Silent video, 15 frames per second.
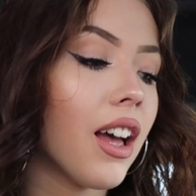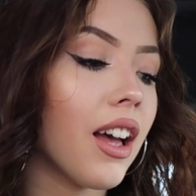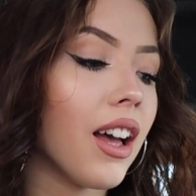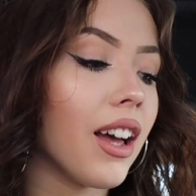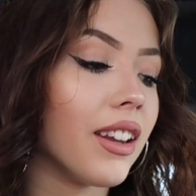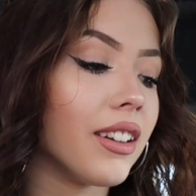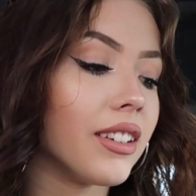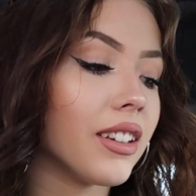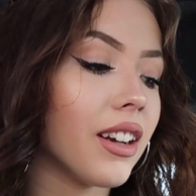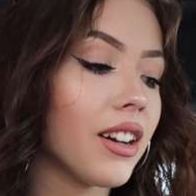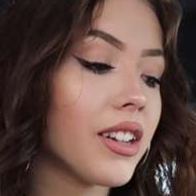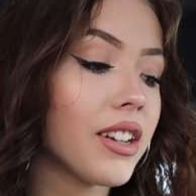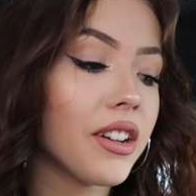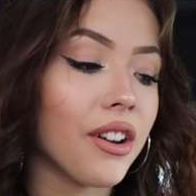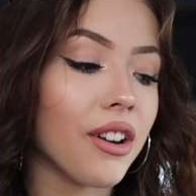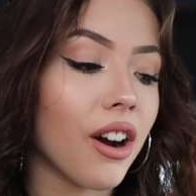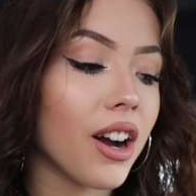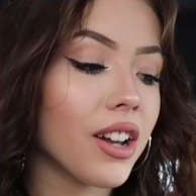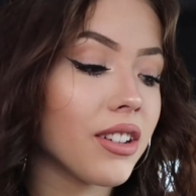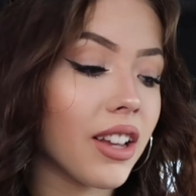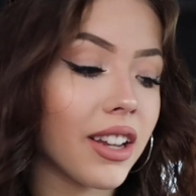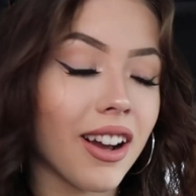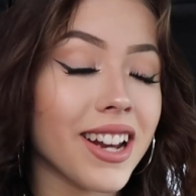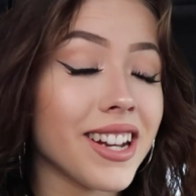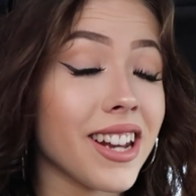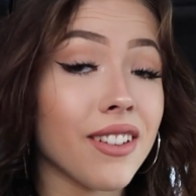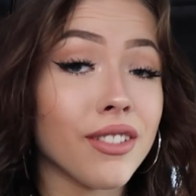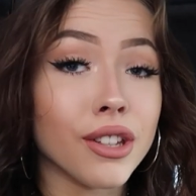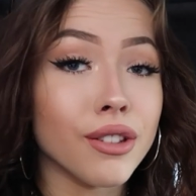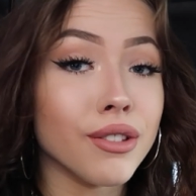And I don't know, I
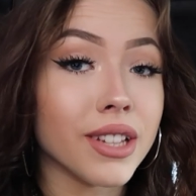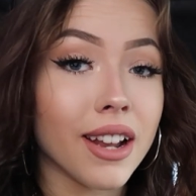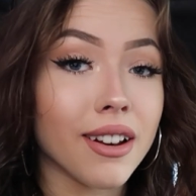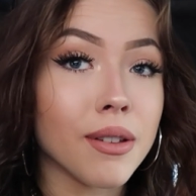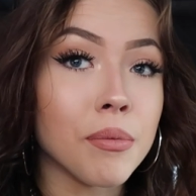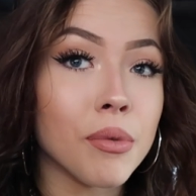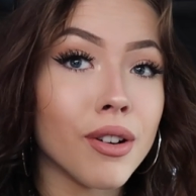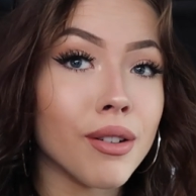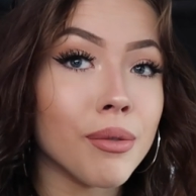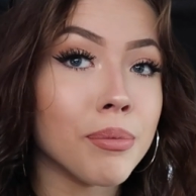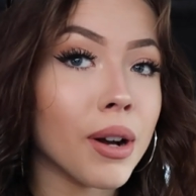never use it anymore,